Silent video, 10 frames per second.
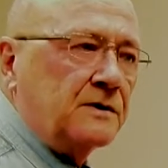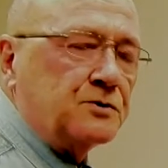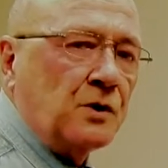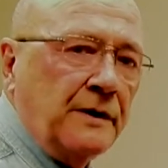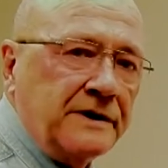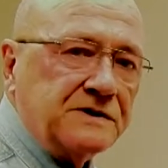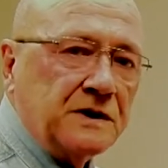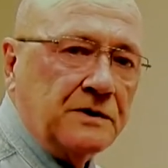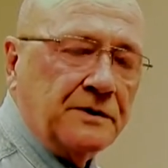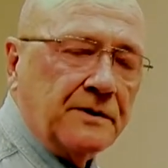drawing a
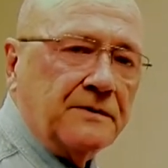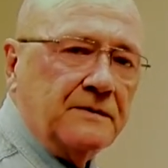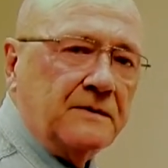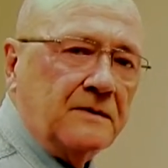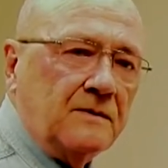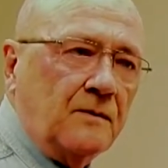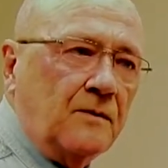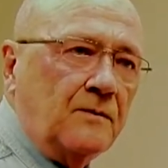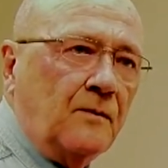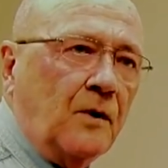cylinder,
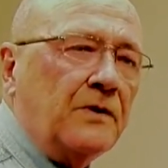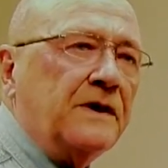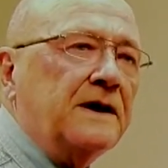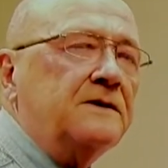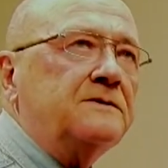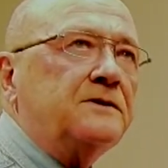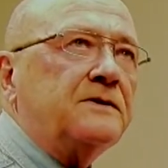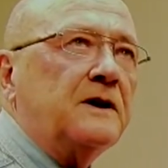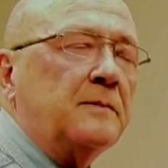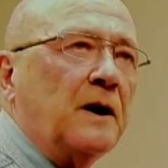one thing to
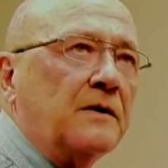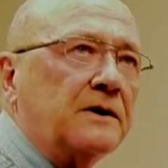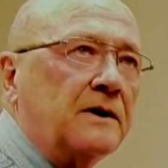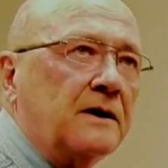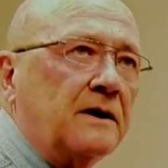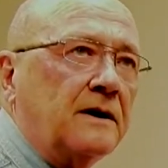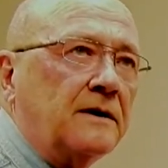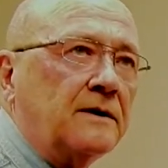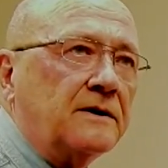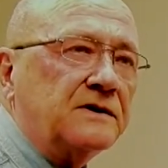think about
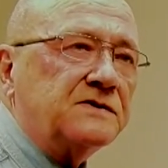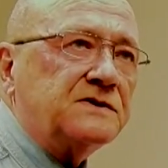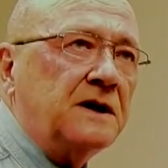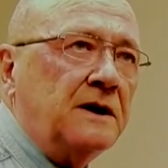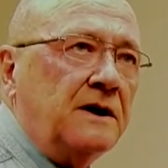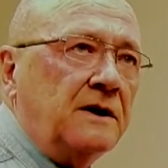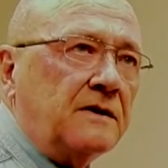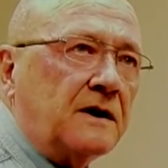is the